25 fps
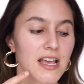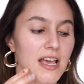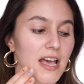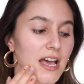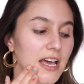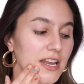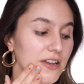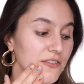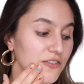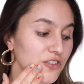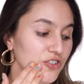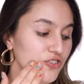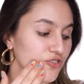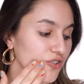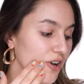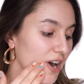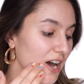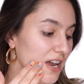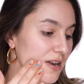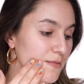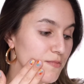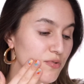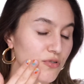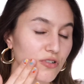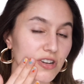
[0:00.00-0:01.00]
and if you try
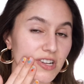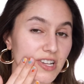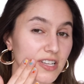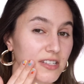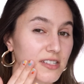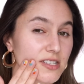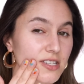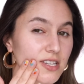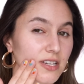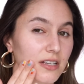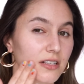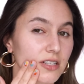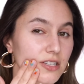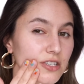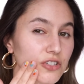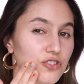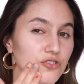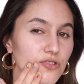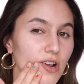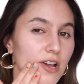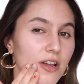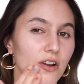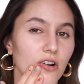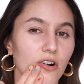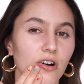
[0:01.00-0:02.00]
to put concealer
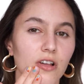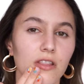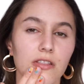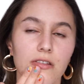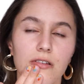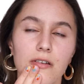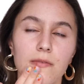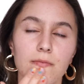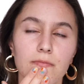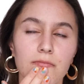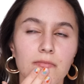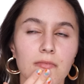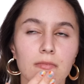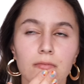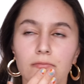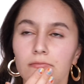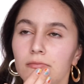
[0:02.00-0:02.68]
straight on them,